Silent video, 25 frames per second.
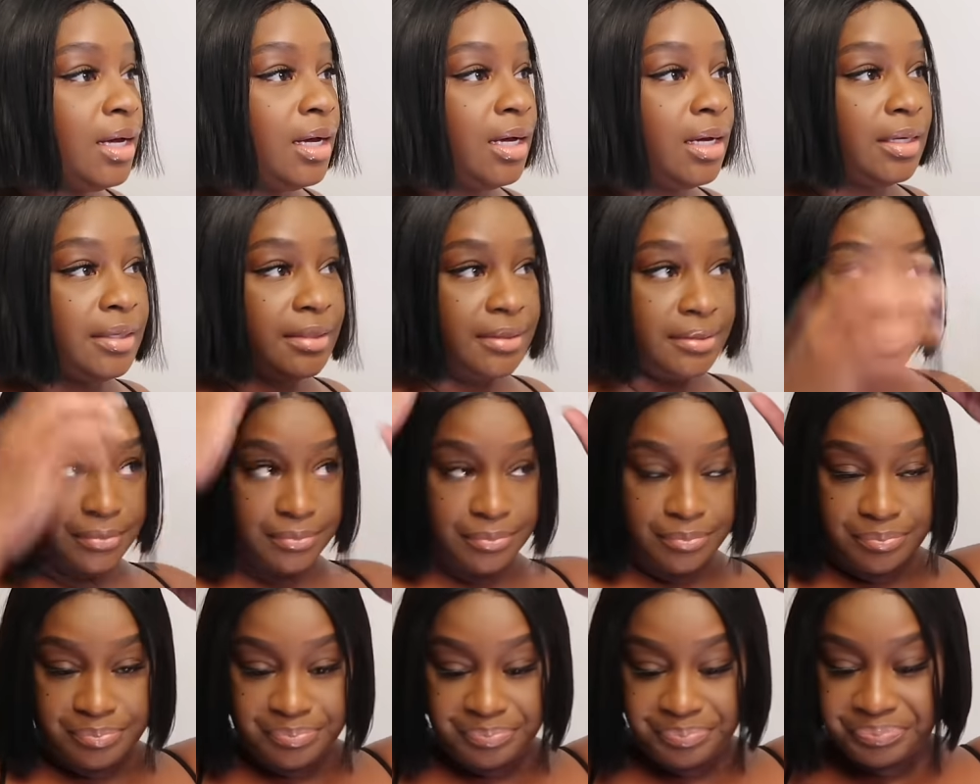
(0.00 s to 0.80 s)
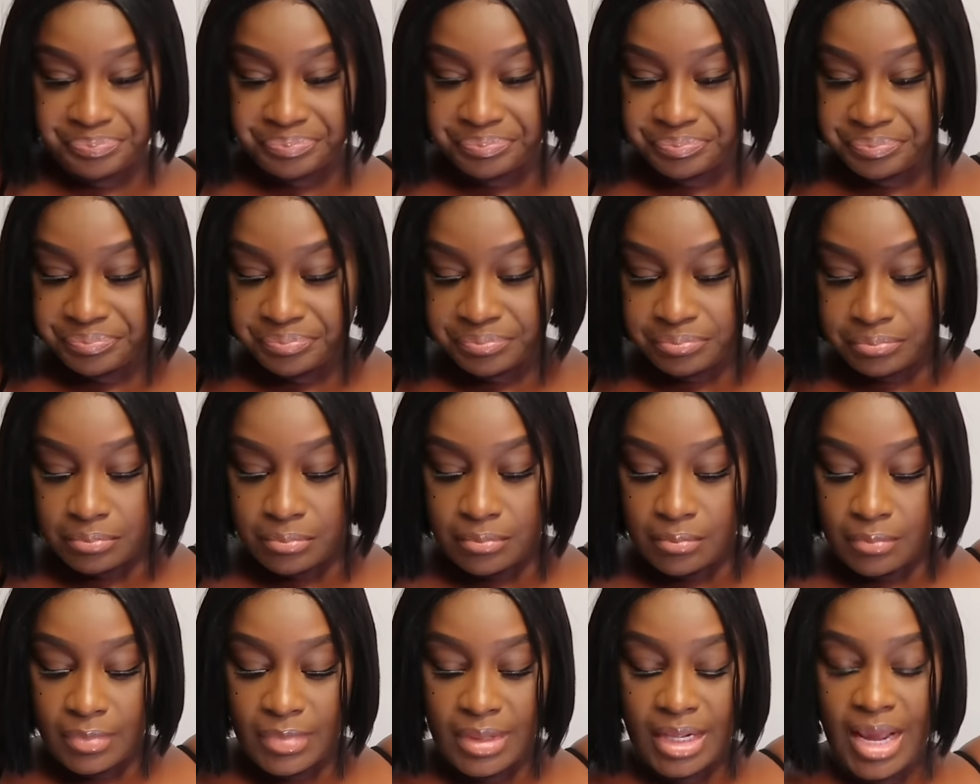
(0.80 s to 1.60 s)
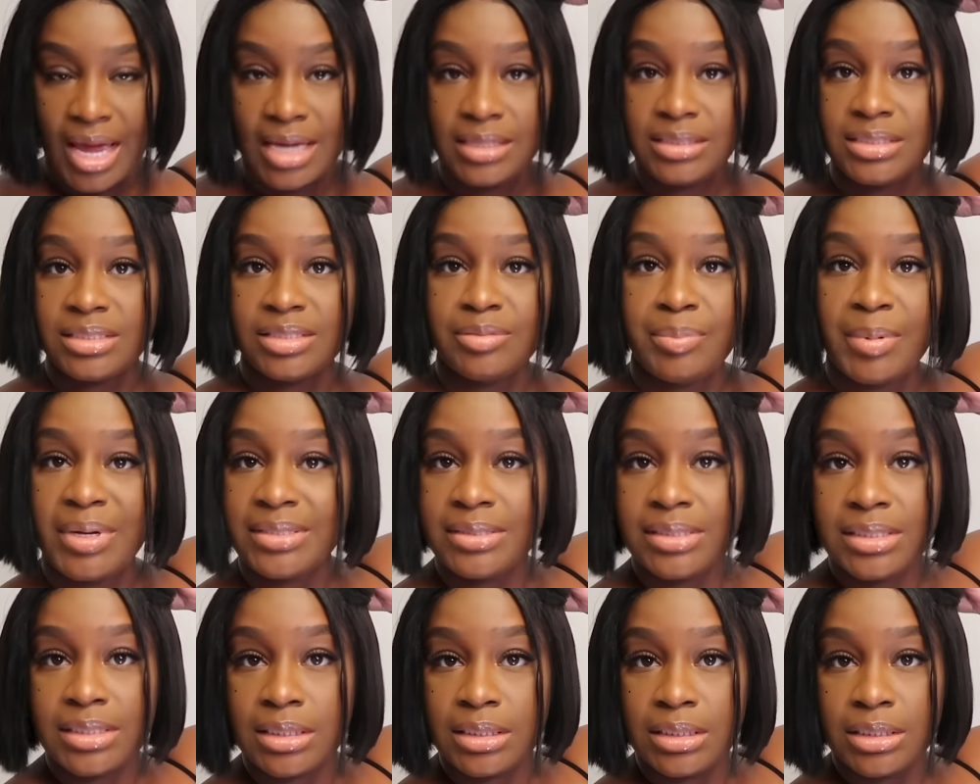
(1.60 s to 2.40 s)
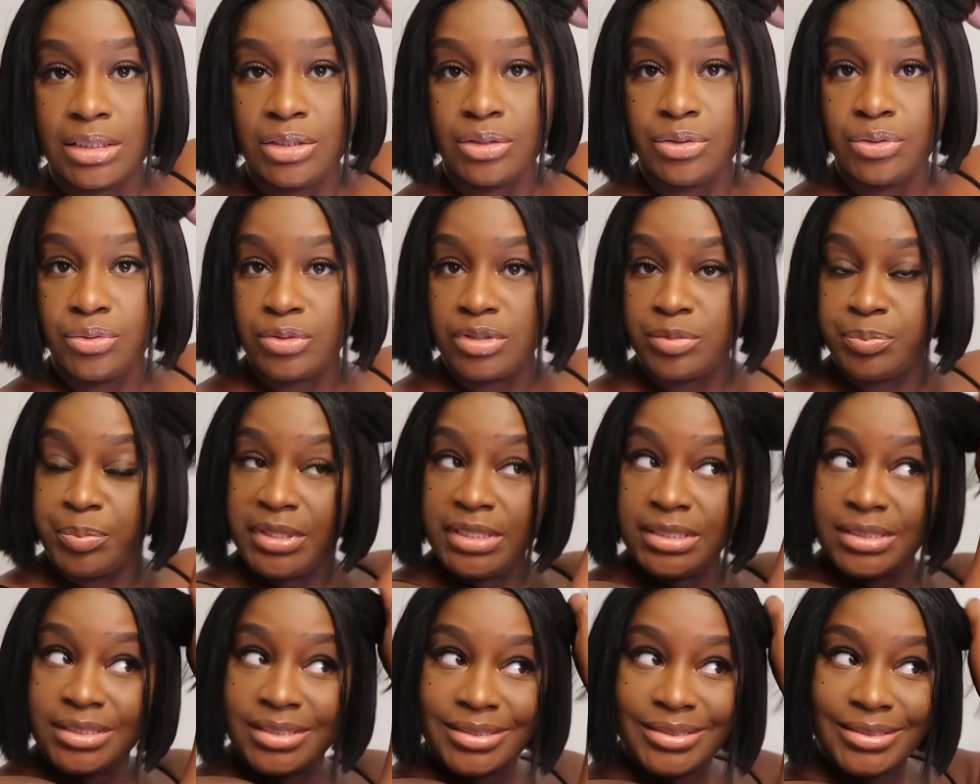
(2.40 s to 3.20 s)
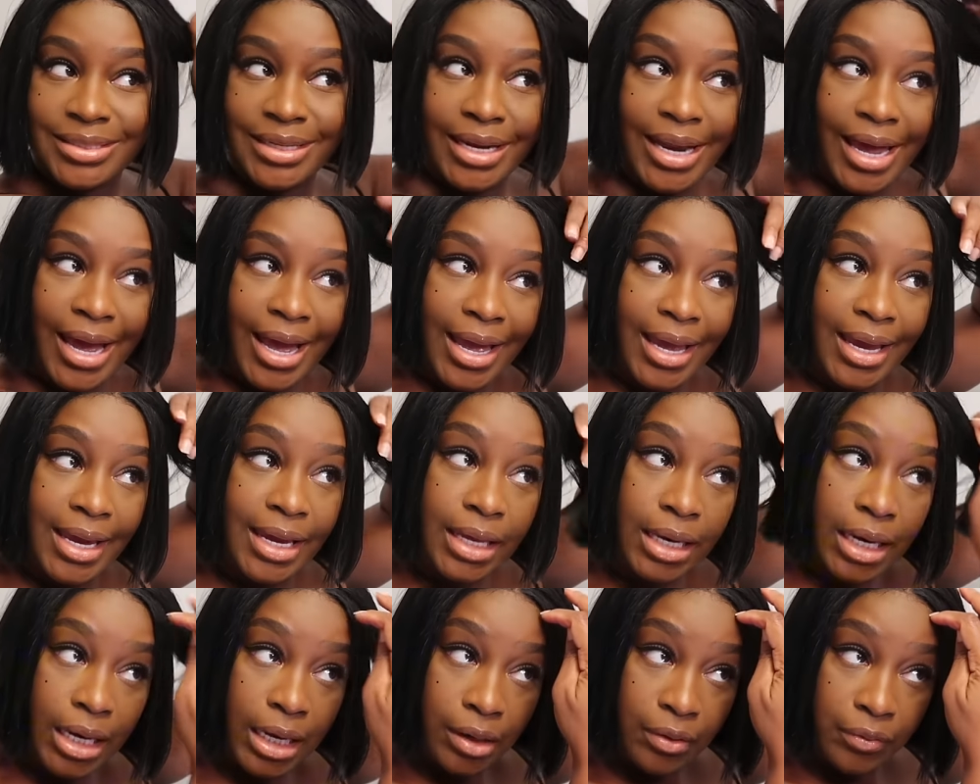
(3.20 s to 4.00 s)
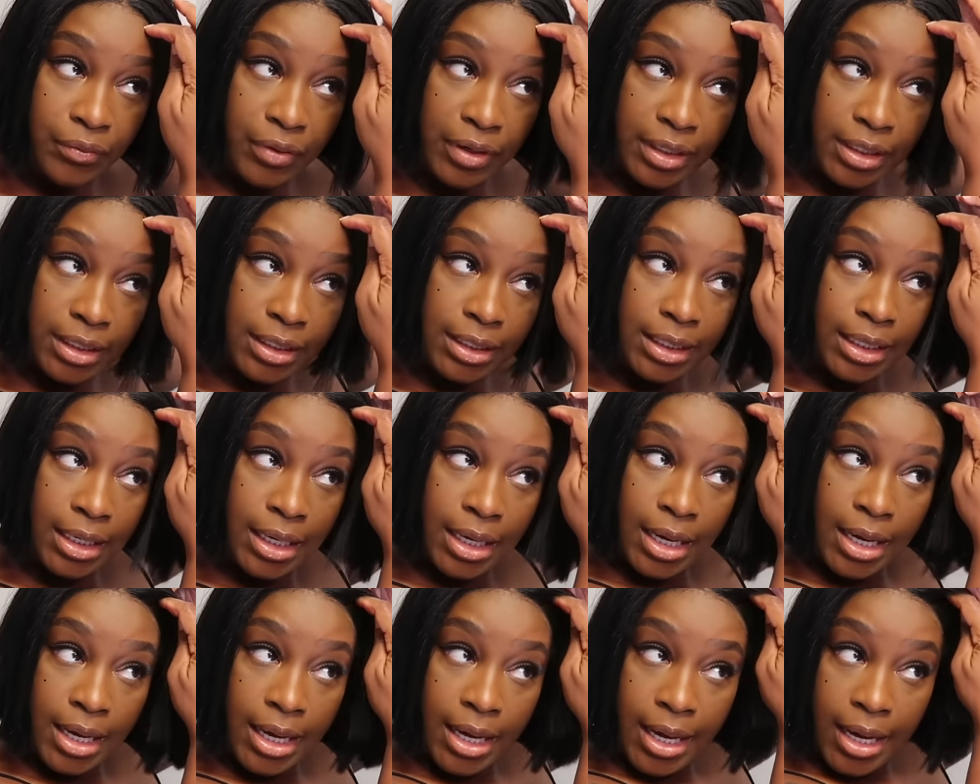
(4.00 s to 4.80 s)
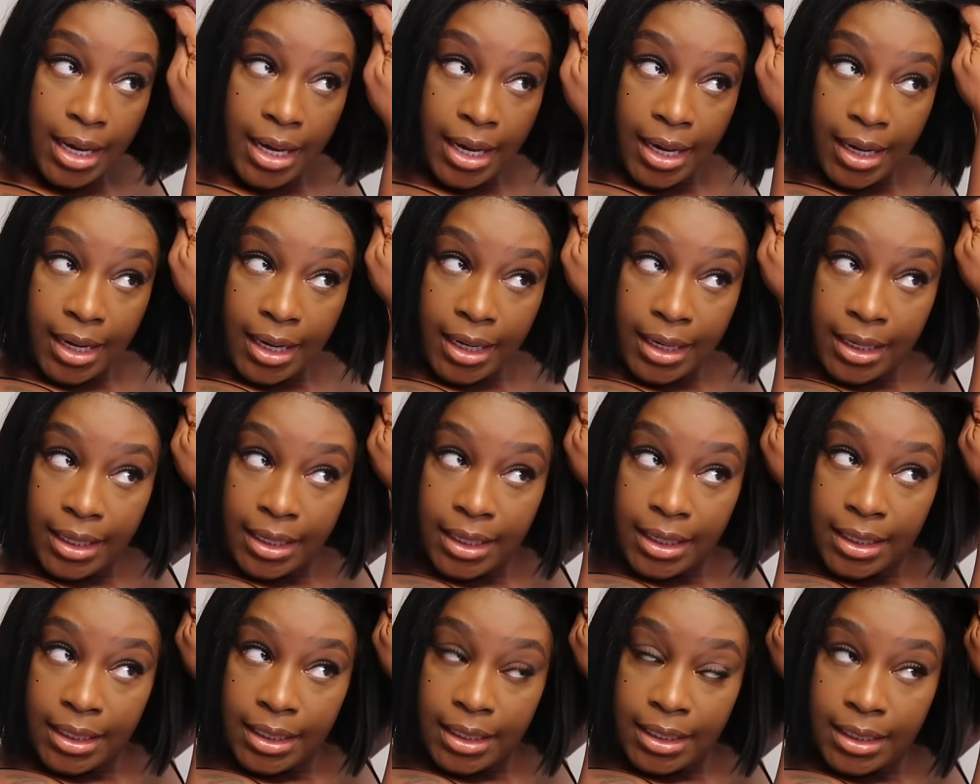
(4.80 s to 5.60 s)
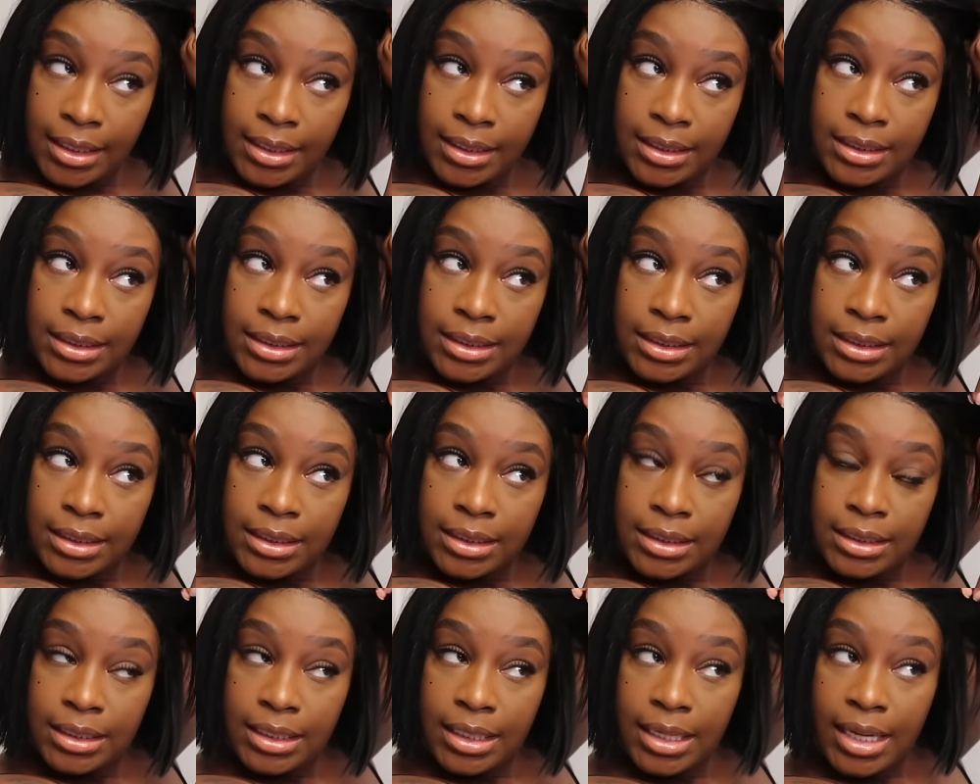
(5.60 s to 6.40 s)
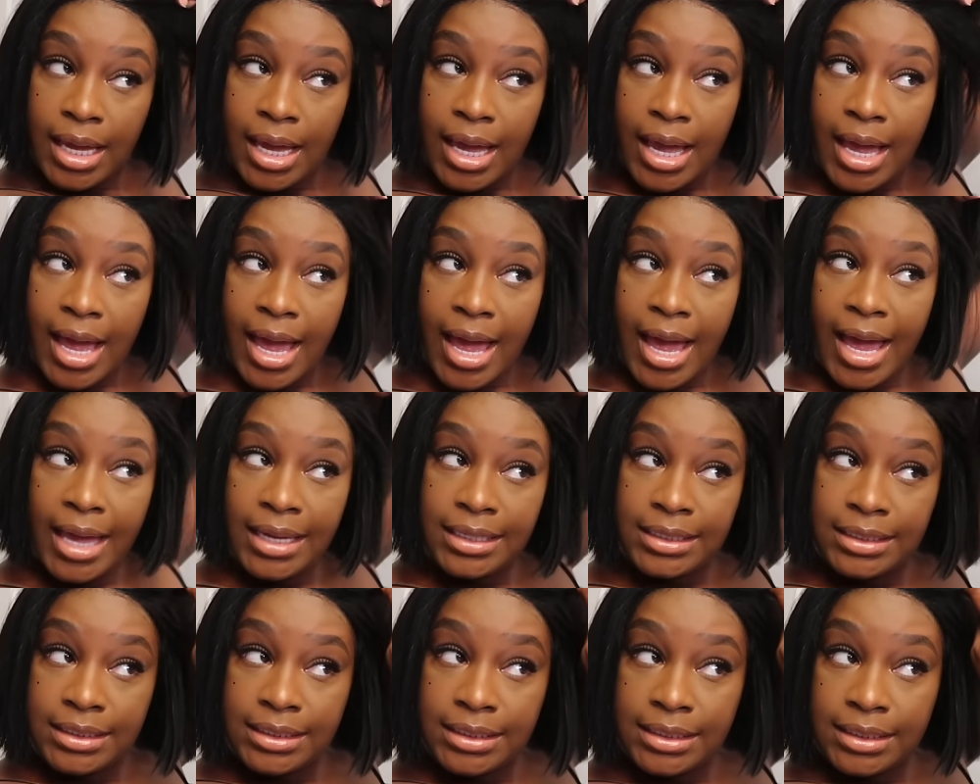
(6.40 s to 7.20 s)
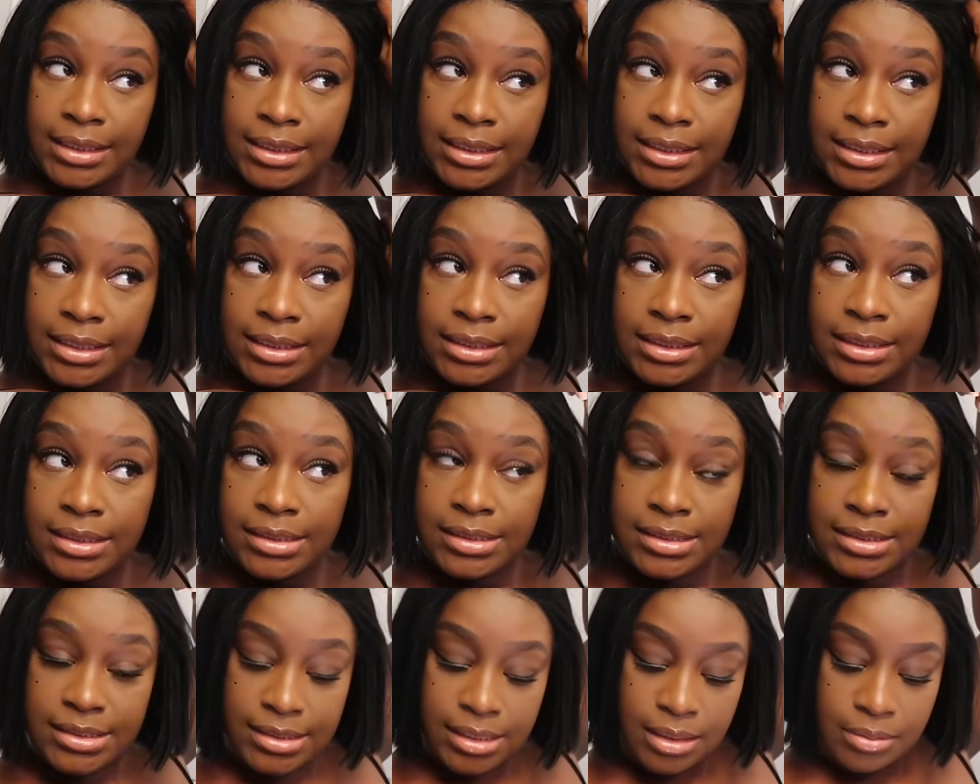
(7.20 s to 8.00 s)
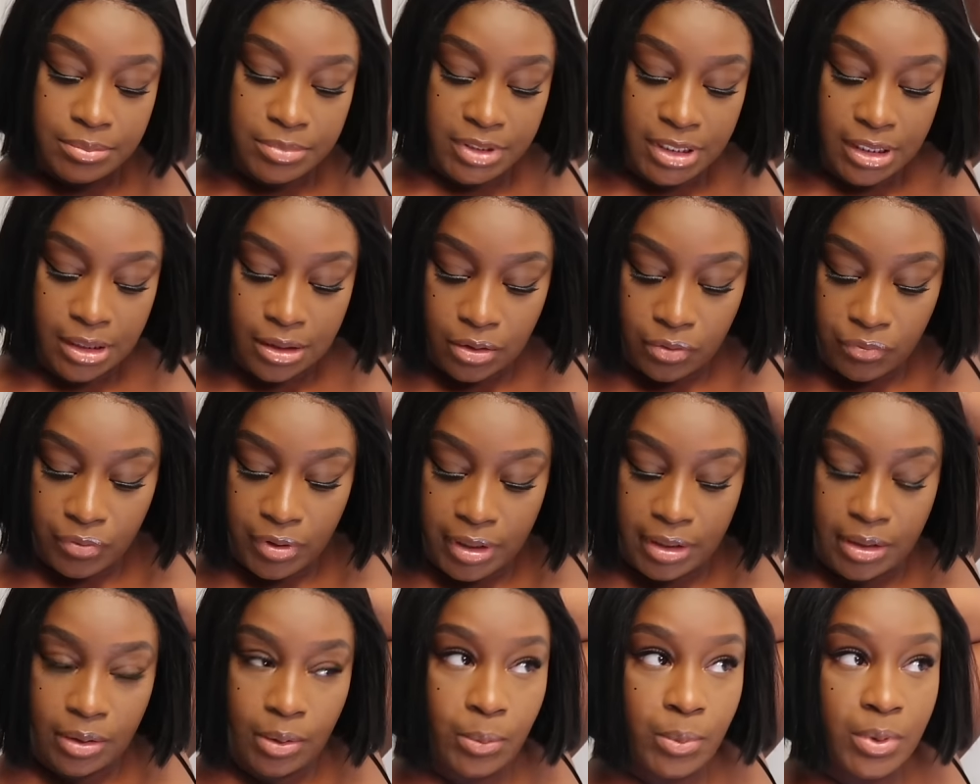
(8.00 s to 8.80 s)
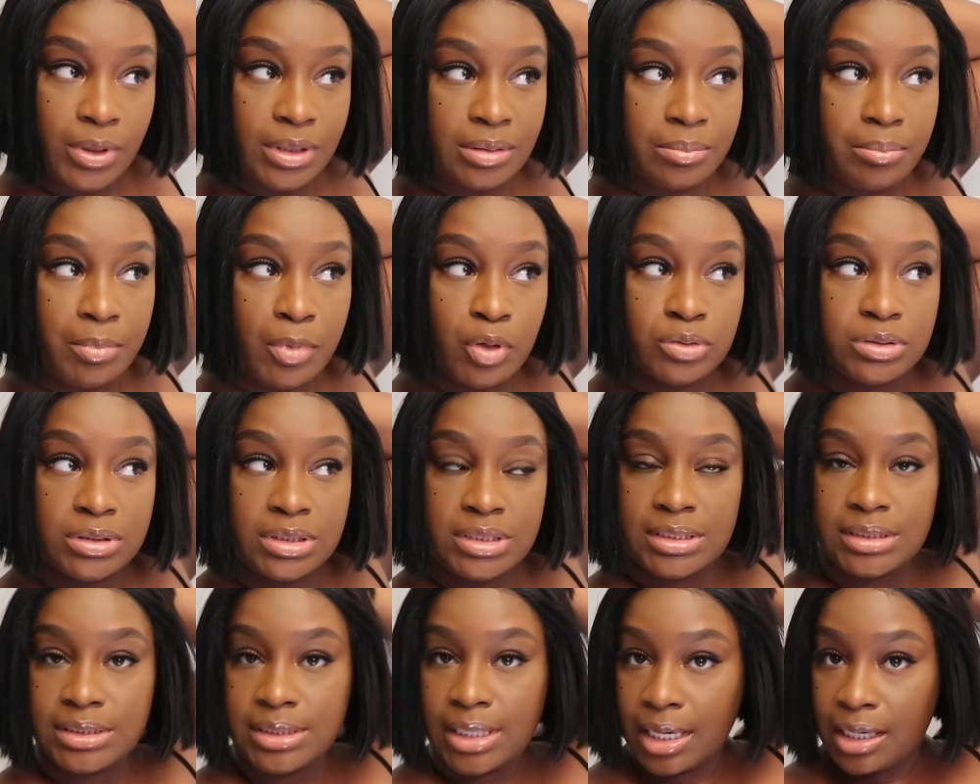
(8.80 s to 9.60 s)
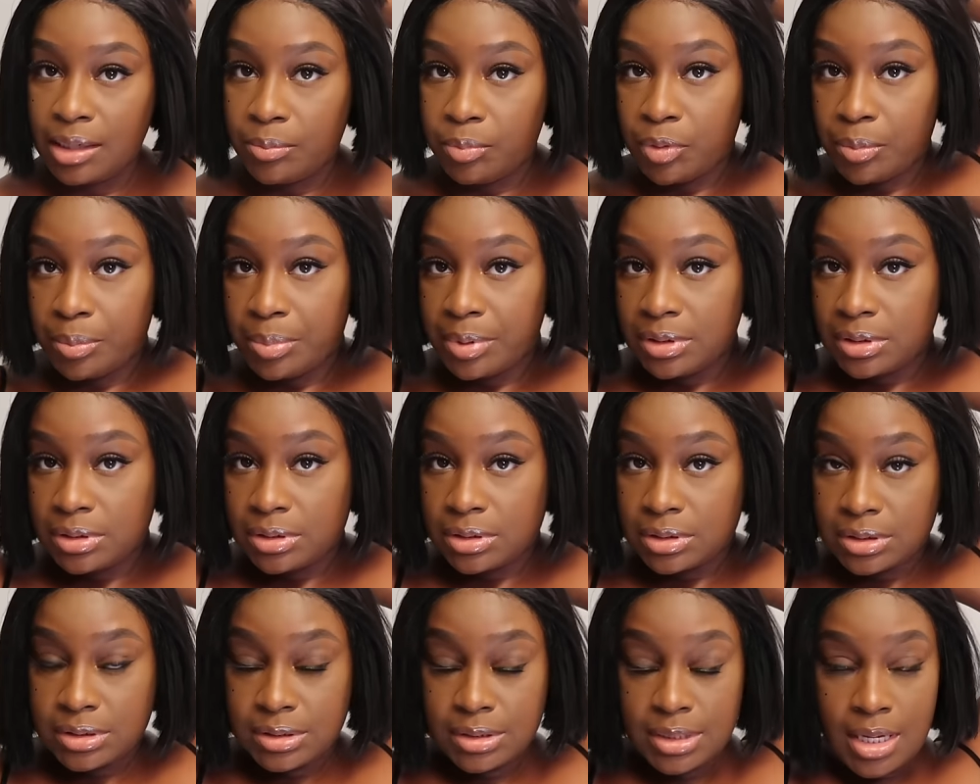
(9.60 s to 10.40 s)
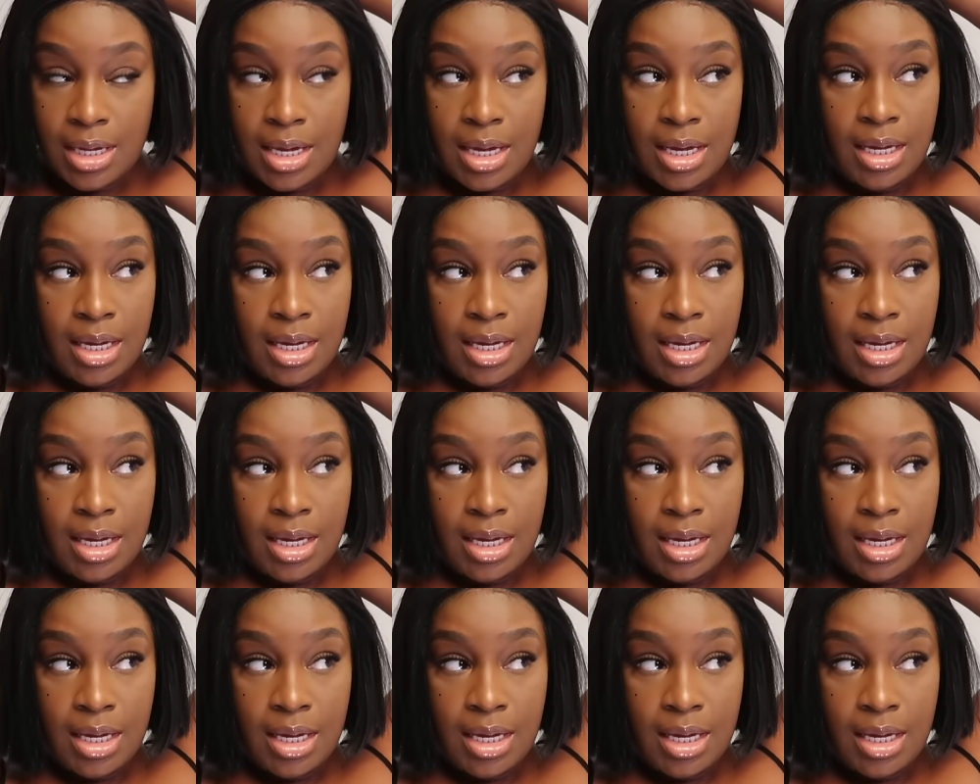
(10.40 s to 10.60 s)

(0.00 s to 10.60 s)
Um, I just basically used pieces that I had already and I did some decorating with mostly table books.